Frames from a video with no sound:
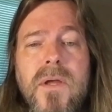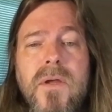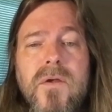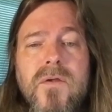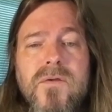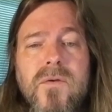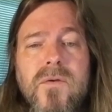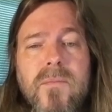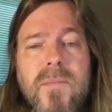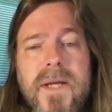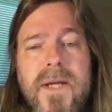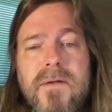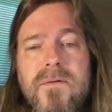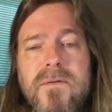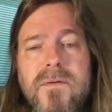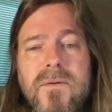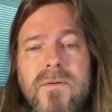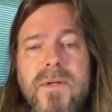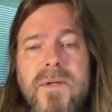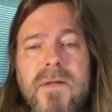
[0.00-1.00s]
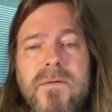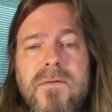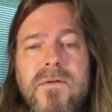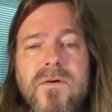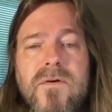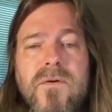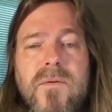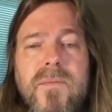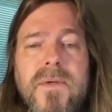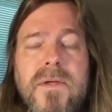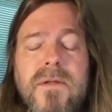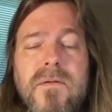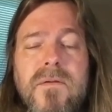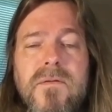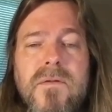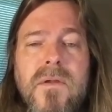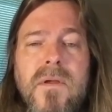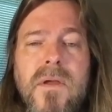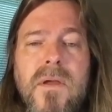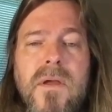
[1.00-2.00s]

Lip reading: So minus 0.0 means